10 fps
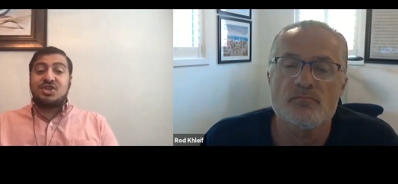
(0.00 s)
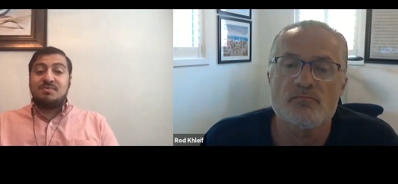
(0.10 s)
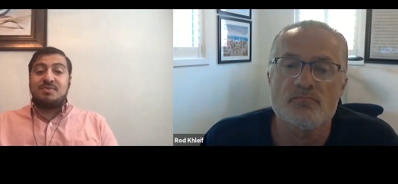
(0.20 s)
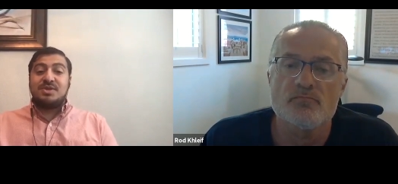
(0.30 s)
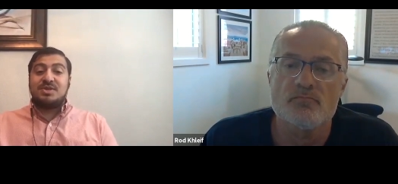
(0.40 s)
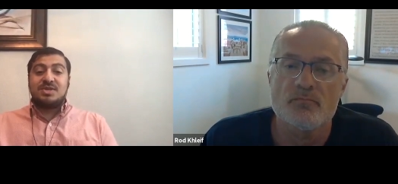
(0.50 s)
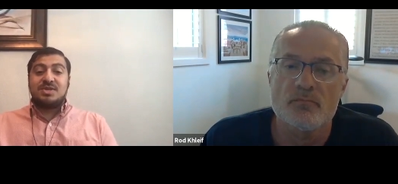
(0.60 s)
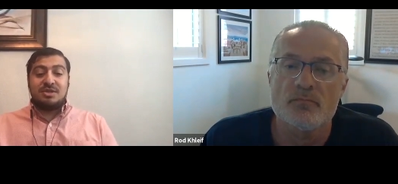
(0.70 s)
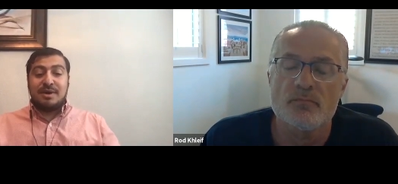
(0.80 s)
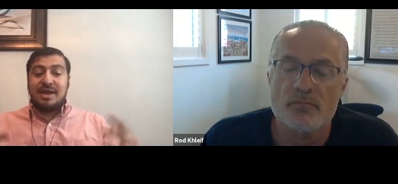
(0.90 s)
Speaker 1: business, and it's about
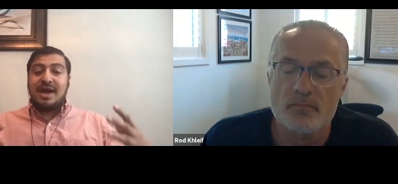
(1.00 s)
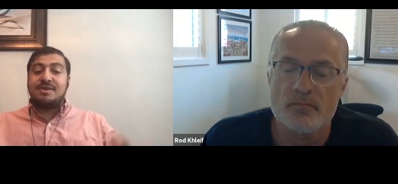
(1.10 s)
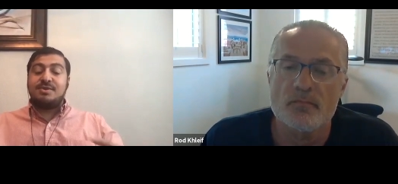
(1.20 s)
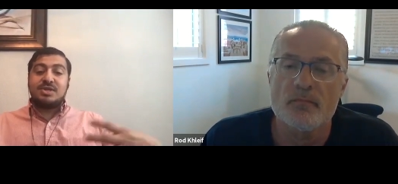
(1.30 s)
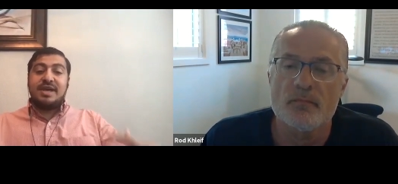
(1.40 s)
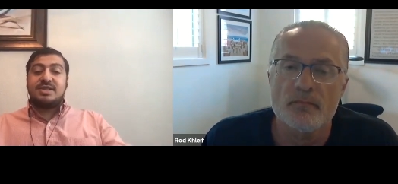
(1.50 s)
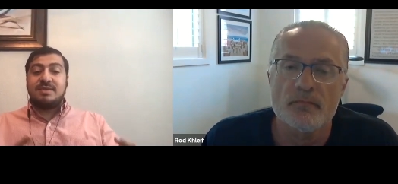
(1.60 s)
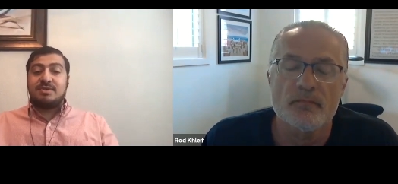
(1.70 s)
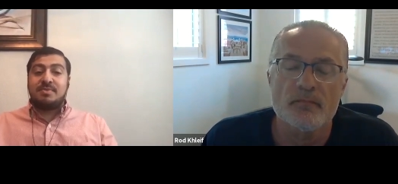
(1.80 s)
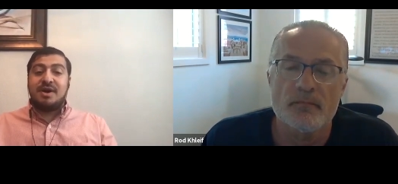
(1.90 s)
how do you slice up the
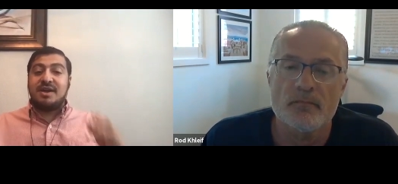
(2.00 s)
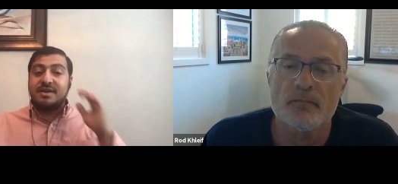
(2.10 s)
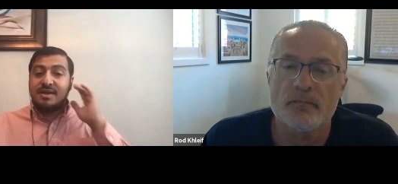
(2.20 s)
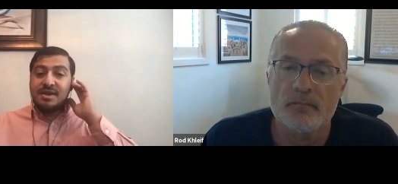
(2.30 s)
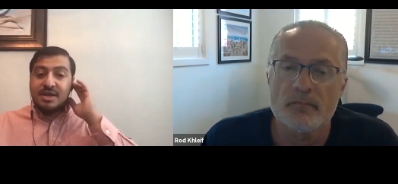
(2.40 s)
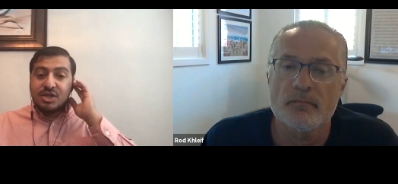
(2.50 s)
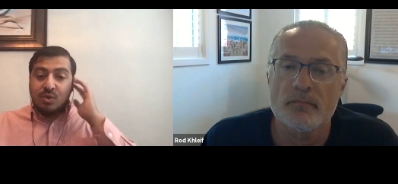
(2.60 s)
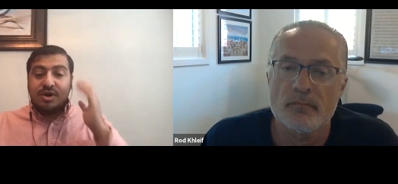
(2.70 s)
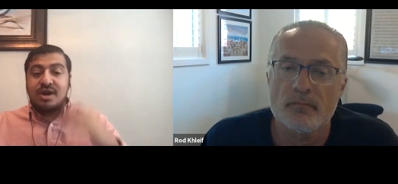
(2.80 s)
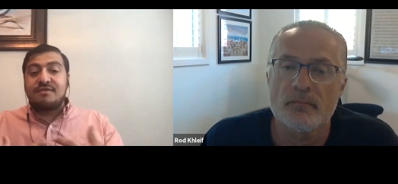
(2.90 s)
pie to where
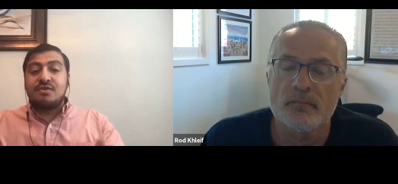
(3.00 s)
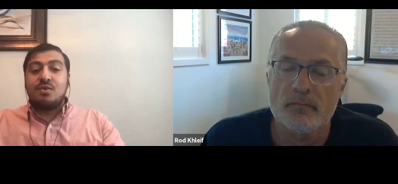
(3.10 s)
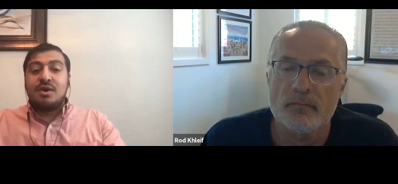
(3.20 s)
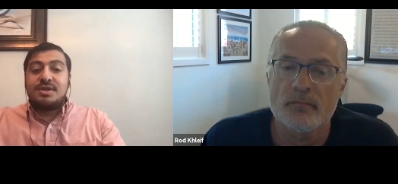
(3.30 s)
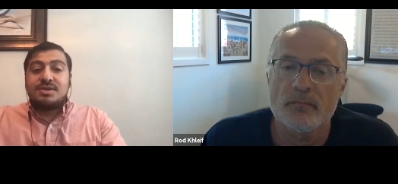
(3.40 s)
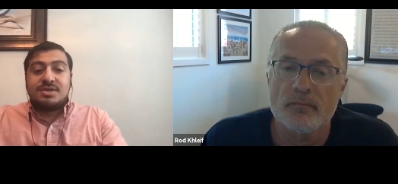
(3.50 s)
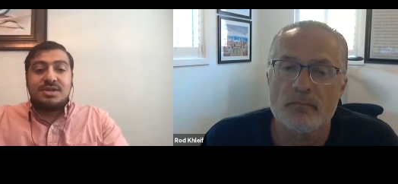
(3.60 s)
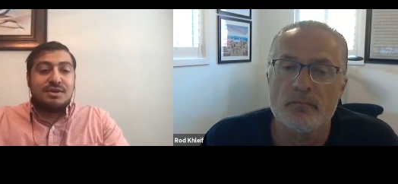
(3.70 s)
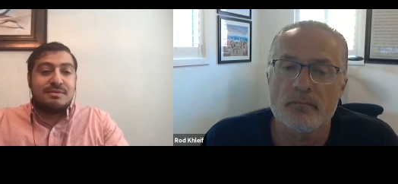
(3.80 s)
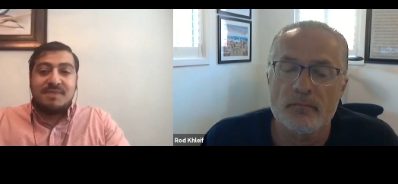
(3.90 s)
everyone is, you know,
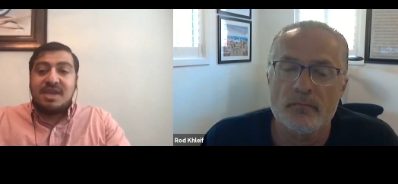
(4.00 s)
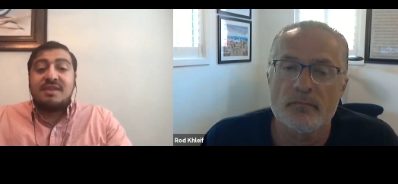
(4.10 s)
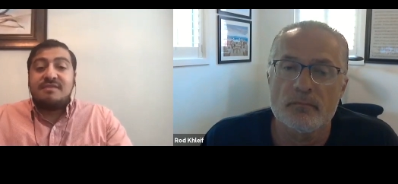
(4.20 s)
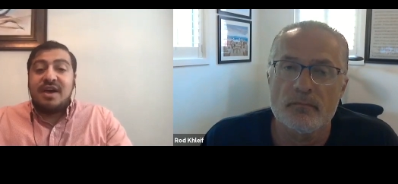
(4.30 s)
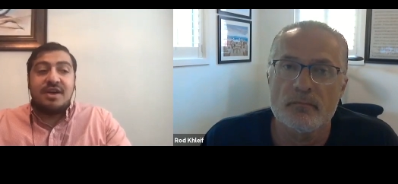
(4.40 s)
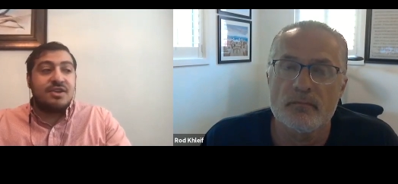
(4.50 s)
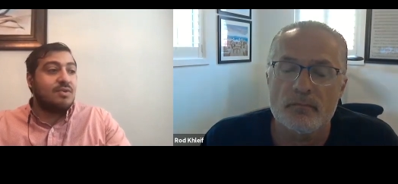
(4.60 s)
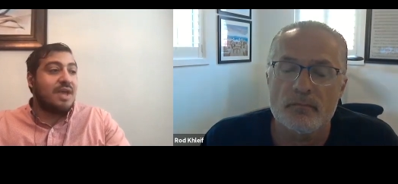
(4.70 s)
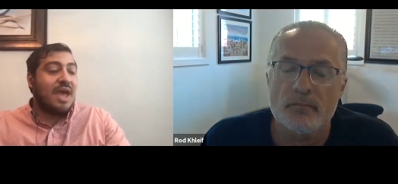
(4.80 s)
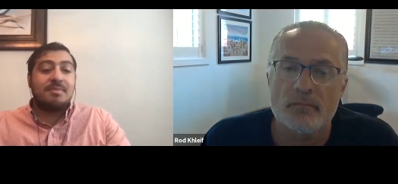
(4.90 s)
getting value and
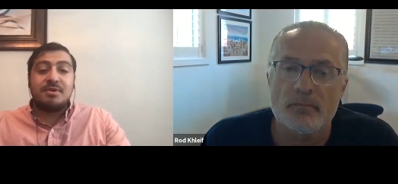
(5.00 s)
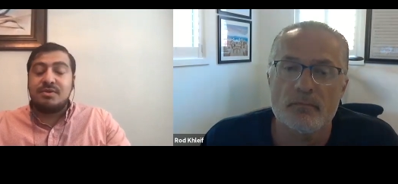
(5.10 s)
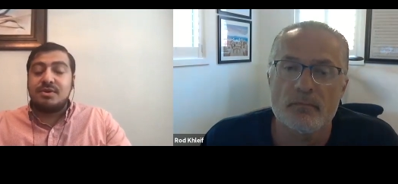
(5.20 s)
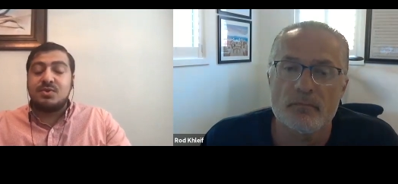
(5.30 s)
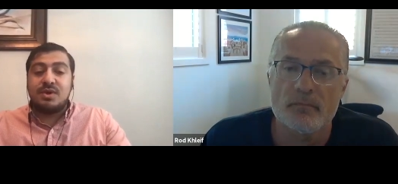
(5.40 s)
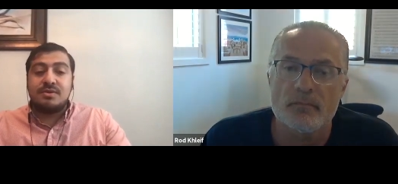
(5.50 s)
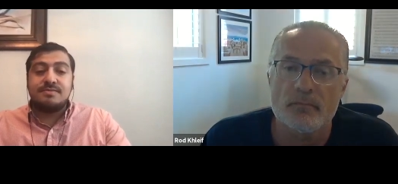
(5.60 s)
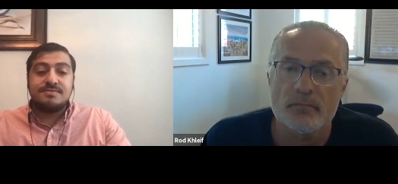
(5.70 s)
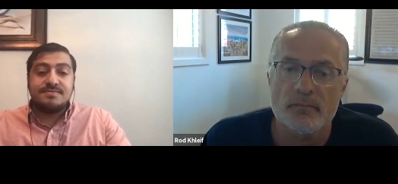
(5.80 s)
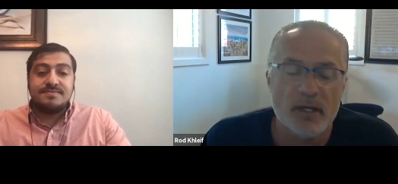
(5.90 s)
happy with it as well.
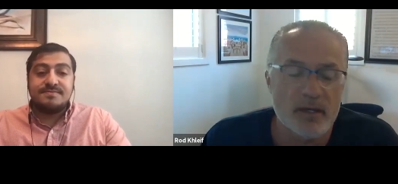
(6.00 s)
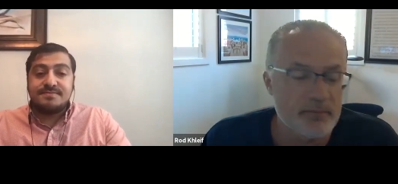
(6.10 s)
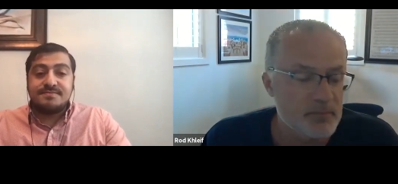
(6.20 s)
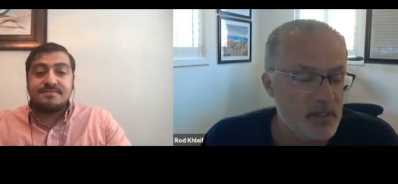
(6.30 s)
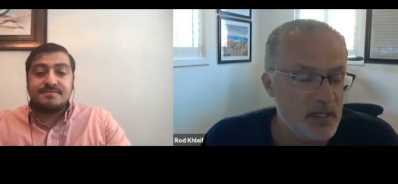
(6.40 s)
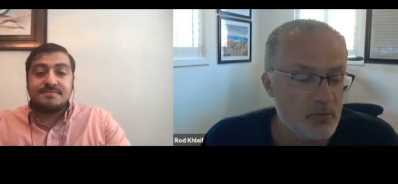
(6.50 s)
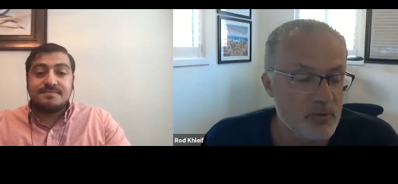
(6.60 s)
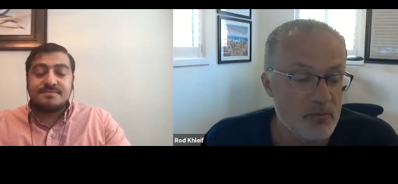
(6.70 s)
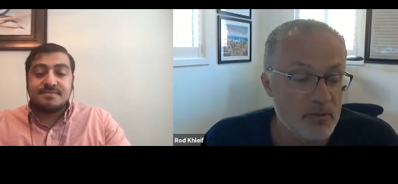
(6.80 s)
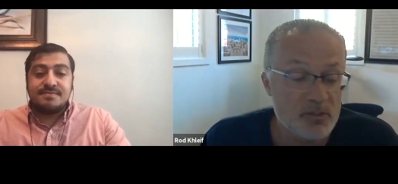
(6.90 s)
Speaker 2: Yeah, yeah, we, we
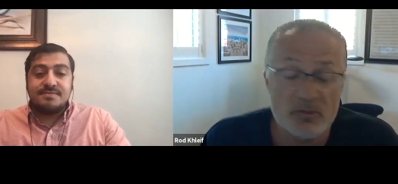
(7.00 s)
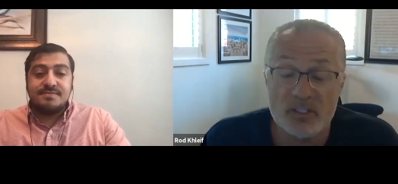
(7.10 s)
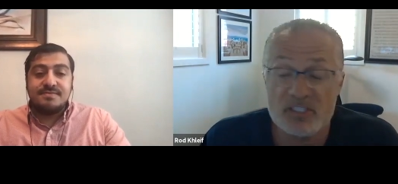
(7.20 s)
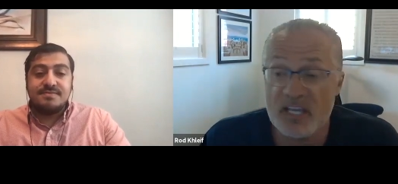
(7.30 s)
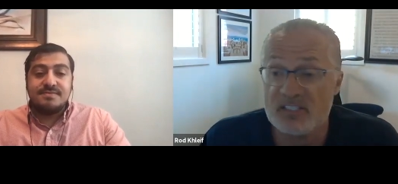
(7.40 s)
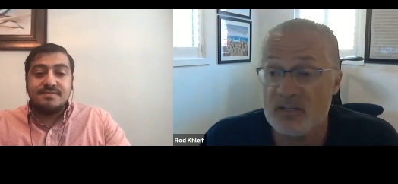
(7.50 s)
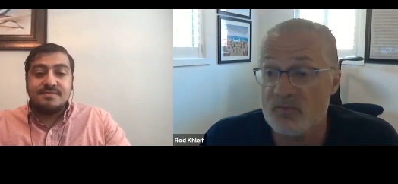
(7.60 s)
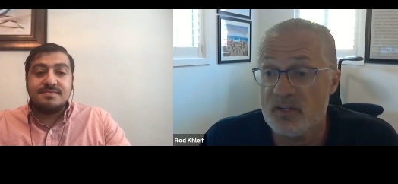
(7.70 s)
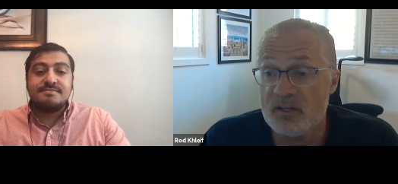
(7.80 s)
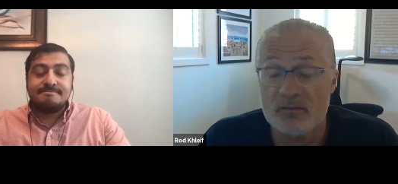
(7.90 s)
do the exact same
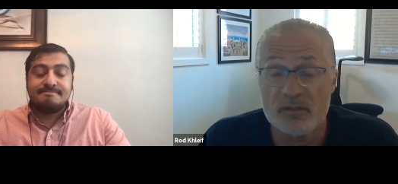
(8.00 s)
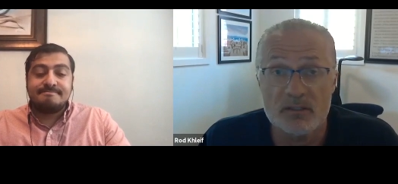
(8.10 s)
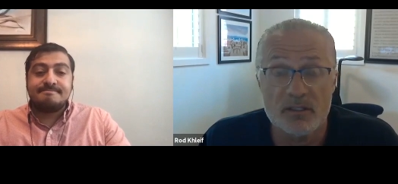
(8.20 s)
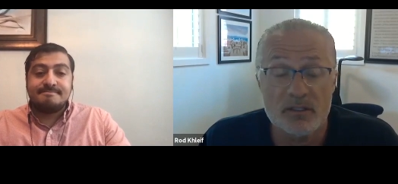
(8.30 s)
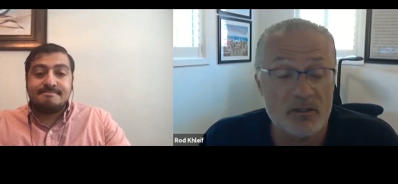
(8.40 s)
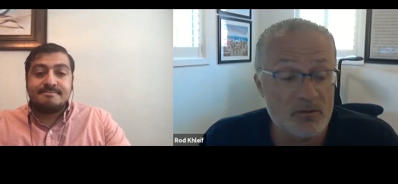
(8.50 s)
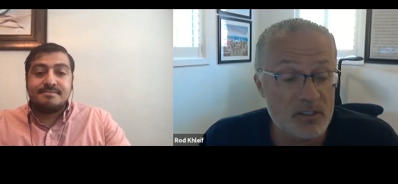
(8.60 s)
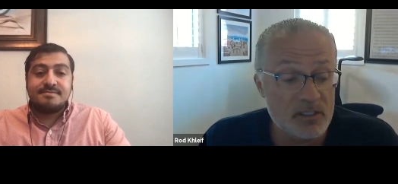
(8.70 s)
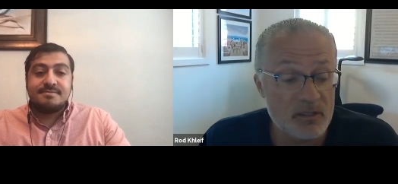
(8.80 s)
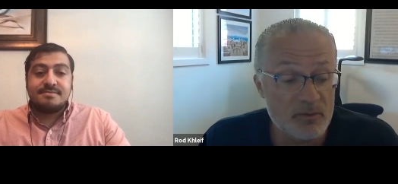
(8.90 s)
thing. Uh, you know,
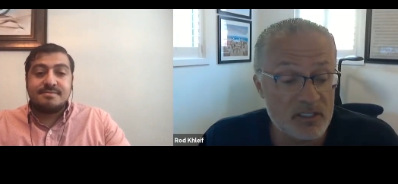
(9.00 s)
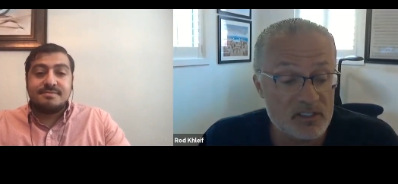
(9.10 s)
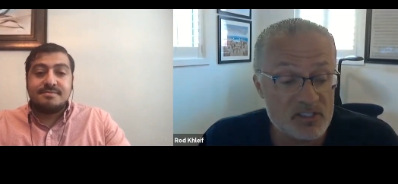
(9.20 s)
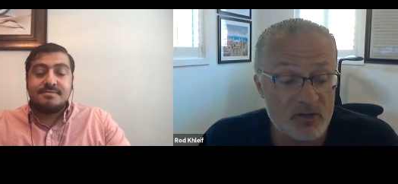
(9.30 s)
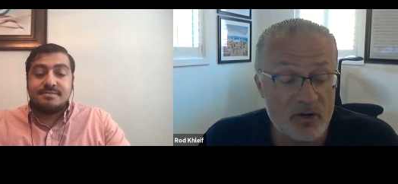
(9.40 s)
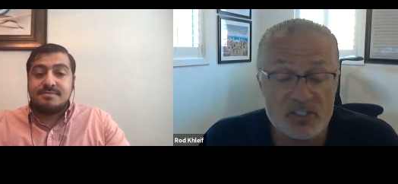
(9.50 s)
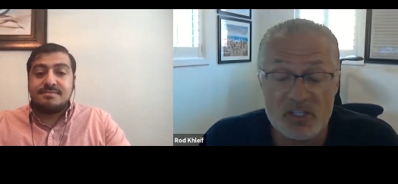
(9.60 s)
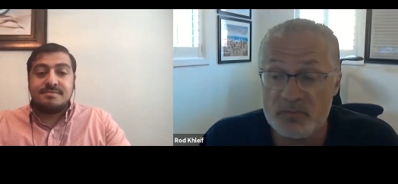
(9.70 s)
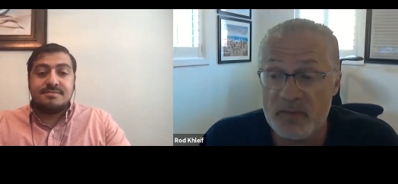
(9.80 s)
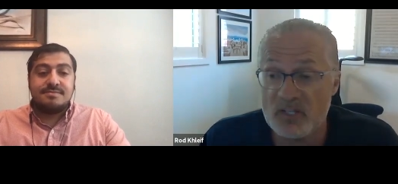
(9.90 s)
we consider ourselves
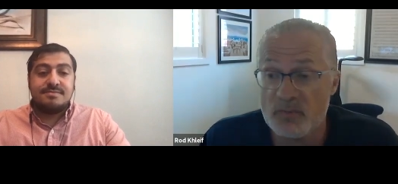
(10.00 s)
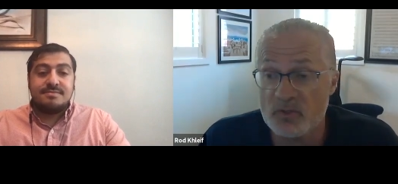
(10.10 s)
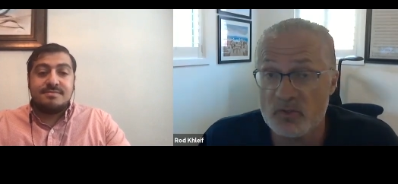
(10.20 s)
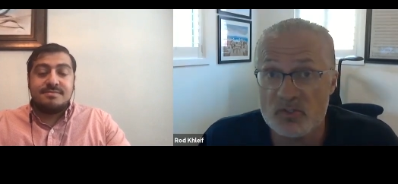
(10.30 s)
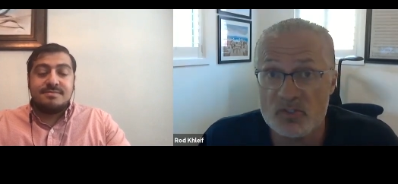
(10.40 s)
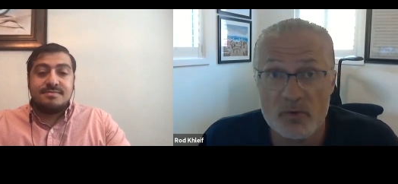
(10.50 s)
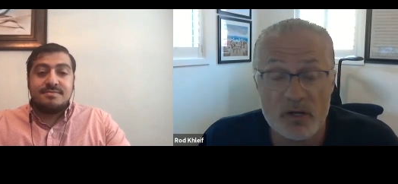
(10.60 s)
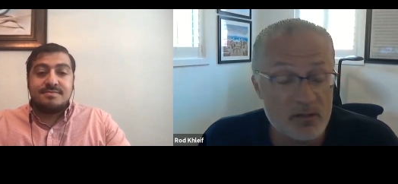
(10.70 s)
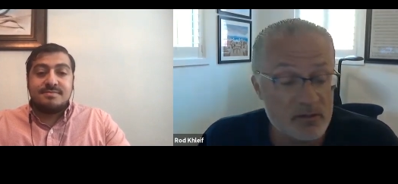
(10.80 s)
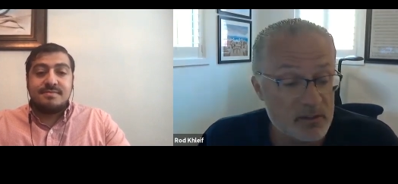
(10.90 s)
matchmakers as well.
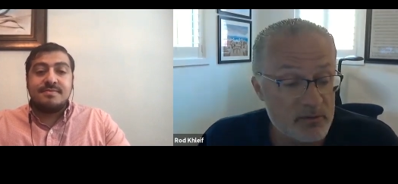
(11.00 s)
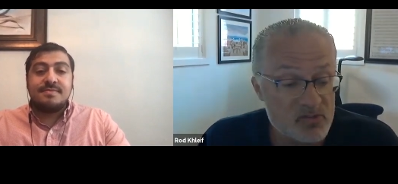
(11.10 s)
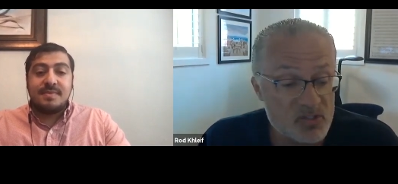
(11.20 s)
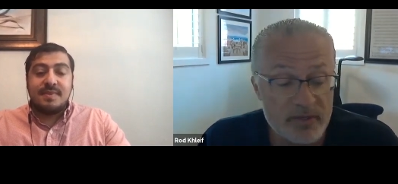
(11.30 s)
We have so many